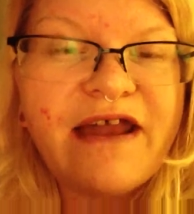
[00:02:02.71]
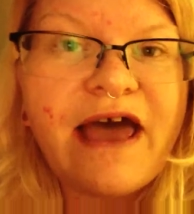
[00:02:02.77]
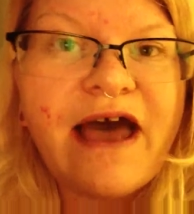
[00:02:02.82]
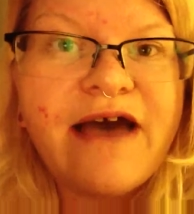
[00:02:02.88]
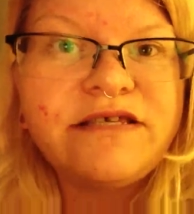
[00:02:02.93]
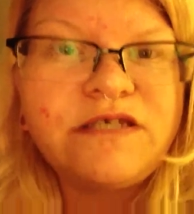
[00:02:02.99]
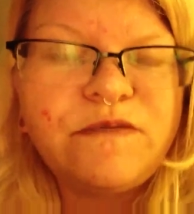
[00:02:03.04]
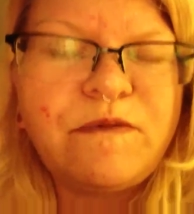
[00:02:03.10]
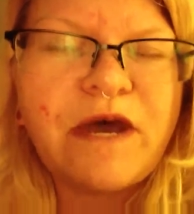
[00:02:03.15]

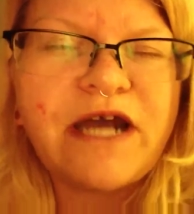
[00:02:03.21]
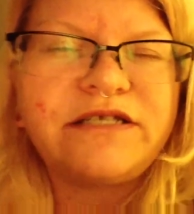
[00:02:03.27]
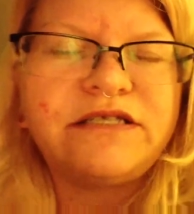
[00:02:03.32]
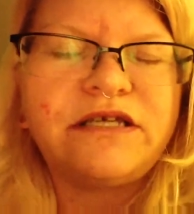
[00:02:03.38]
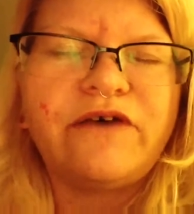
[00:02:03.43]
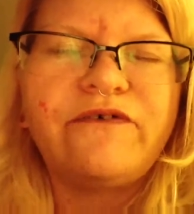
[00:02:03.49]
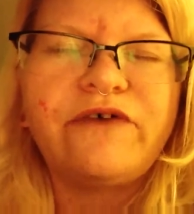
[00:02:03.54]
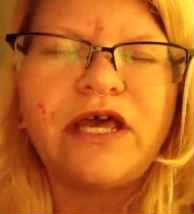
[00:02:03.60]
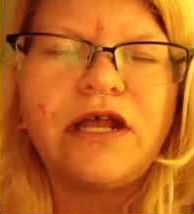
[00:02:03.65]
aspect
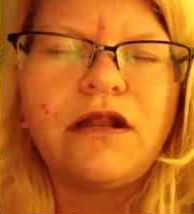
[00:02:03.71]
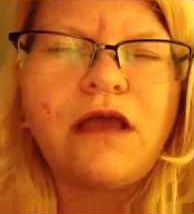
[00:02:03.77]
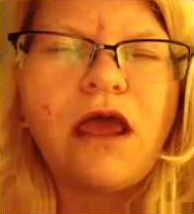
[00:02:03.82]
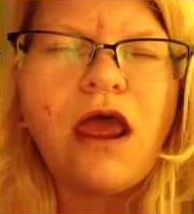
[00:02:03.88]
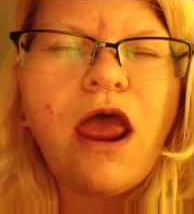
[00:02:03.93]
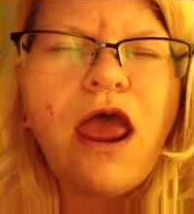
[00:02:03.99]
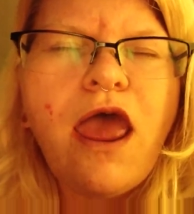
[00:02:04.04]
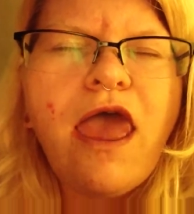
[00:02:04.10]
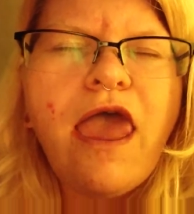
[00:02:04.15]
of it.
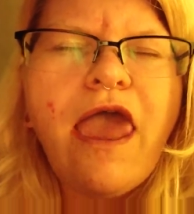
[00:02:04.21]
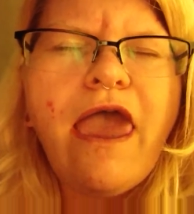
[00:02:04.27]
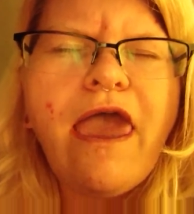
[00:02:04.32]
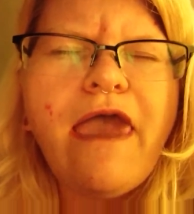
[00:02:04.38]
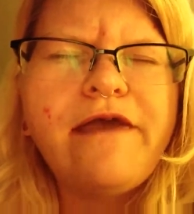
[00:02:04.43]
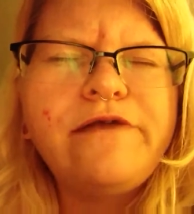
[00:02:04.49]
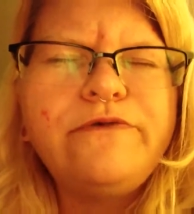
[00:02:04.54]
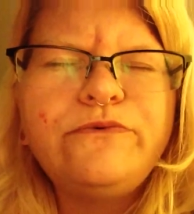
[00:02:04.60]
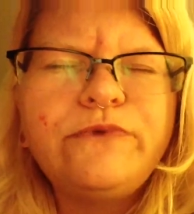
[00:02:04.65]

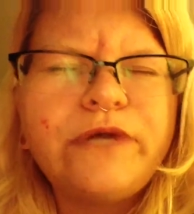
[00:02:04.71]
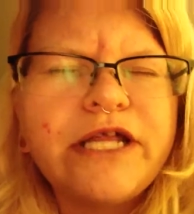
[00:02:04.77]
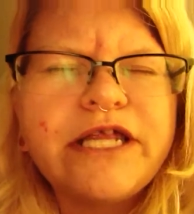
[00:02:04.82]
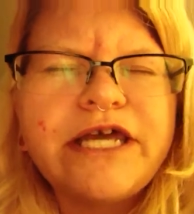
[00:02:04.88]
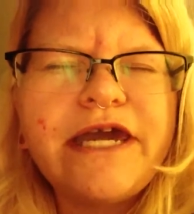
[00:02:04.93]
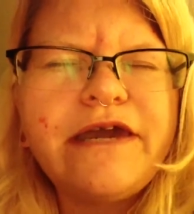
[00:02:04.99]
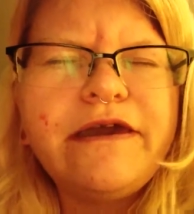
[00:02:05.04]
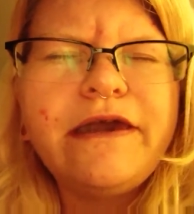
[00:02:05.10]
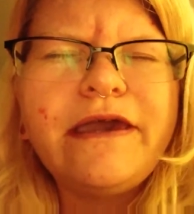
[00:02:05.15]
And
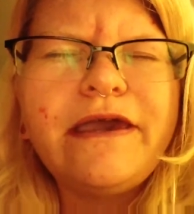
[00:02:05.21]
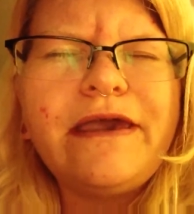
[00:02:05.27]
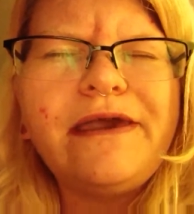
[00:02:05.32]
really,